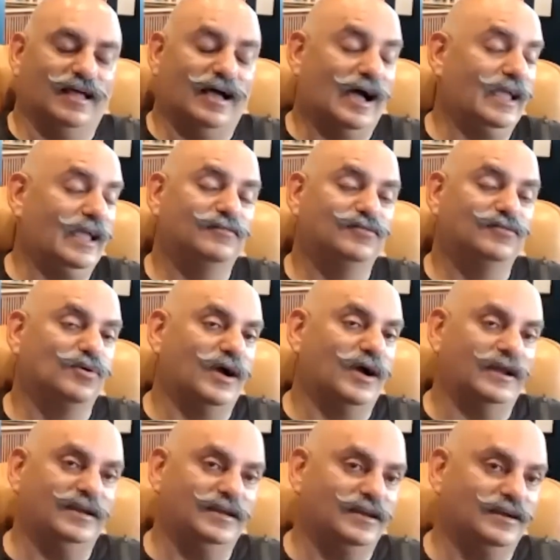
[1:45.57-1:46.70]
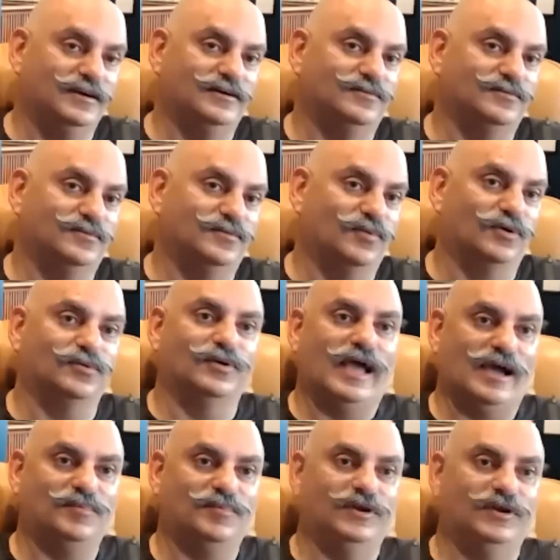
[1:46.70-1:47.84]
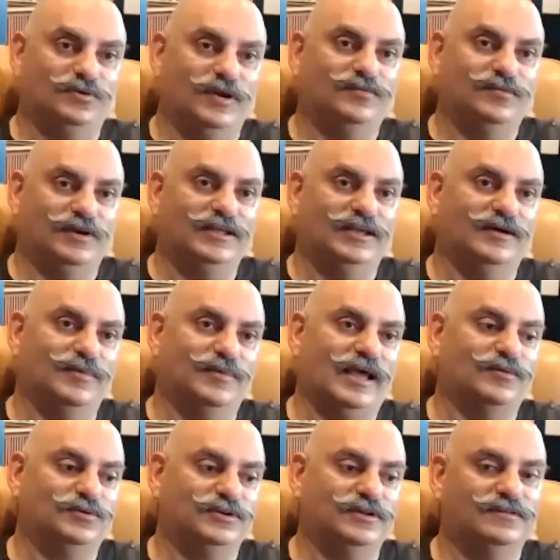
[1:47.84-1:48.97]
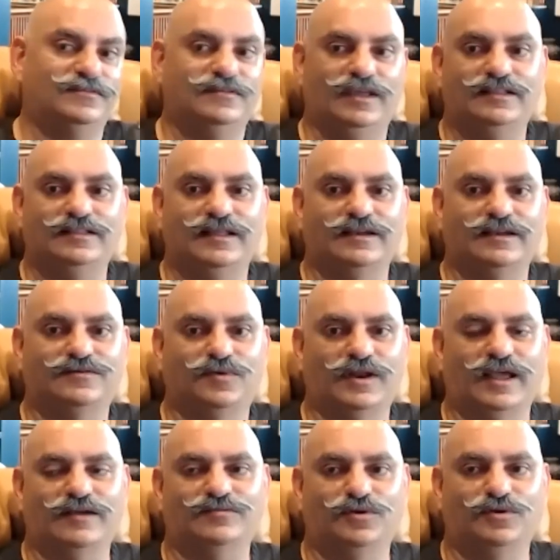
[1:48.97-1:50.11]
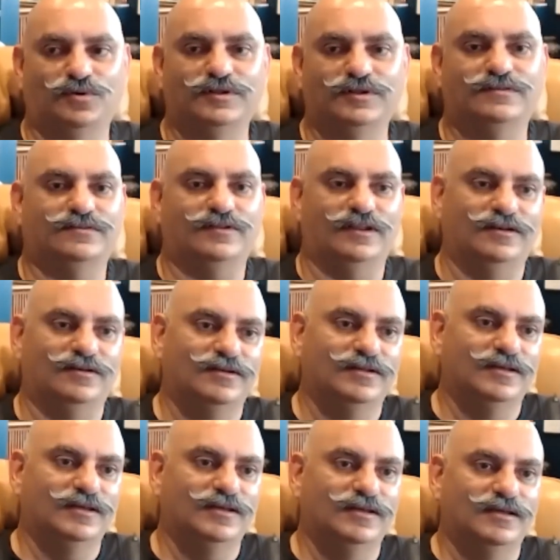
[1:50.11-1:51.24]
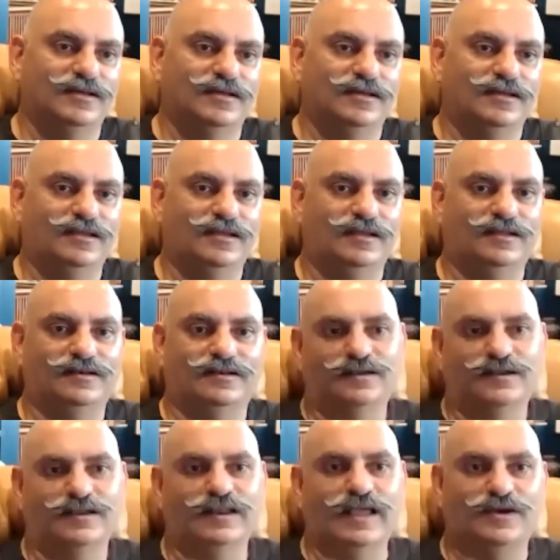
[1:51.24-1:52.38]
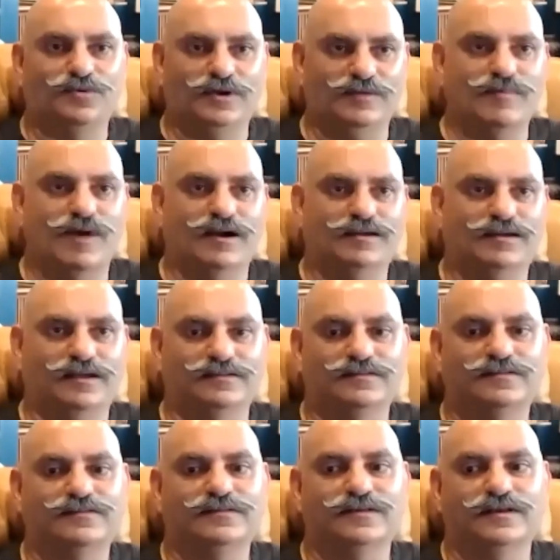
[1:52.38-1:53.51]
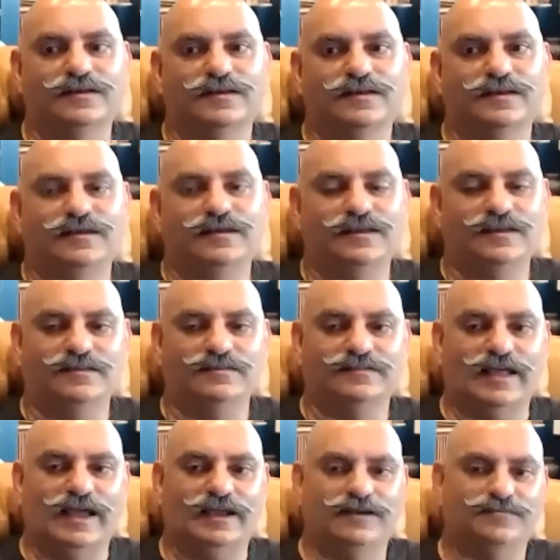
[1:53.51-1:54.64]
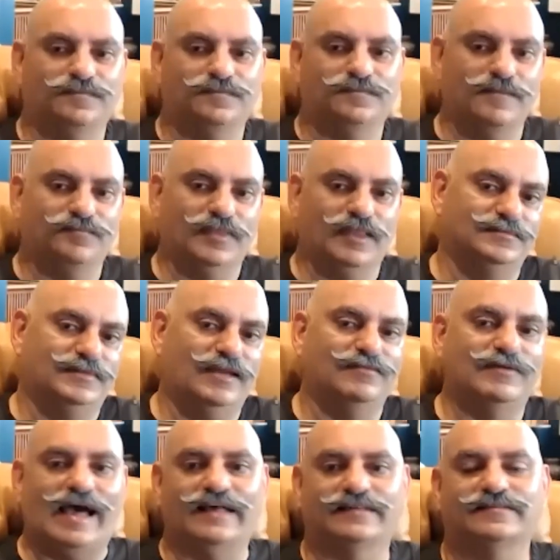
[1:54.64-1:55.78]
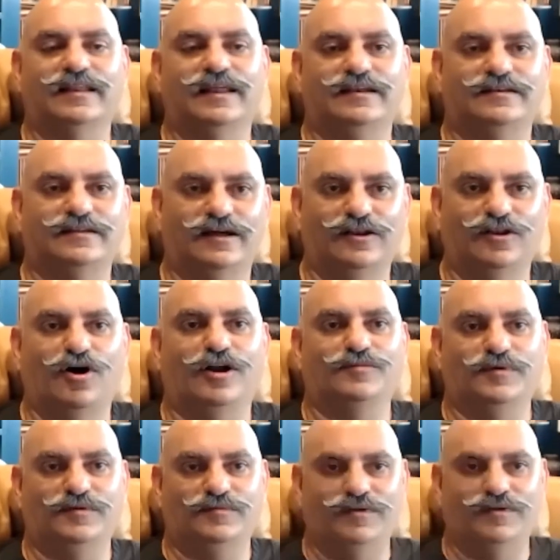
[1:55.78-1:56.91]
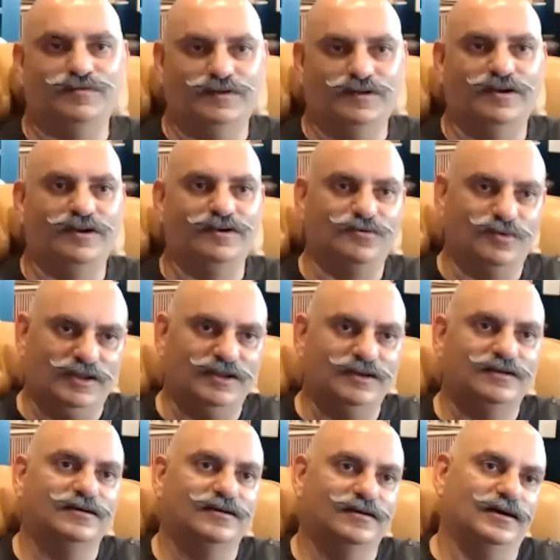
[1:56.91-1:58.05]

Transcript: I have no idea what would happen to Nvidia, but I would just say that what I have noticed in equity markets is that they vacillate a lot between fear and greed.